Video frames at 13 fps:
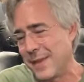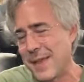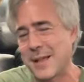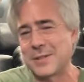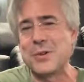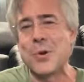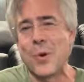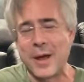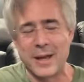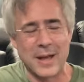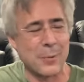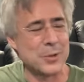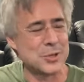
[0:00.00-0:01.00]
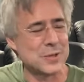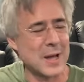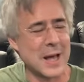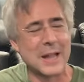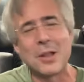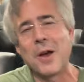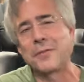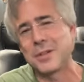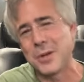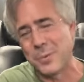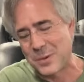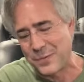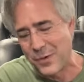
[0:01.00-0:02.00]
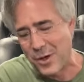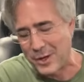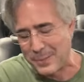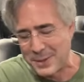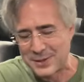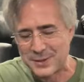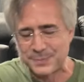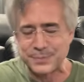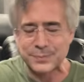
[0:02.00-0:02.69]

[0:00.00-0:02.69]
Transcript: That's annoying. I love to know what the volume is.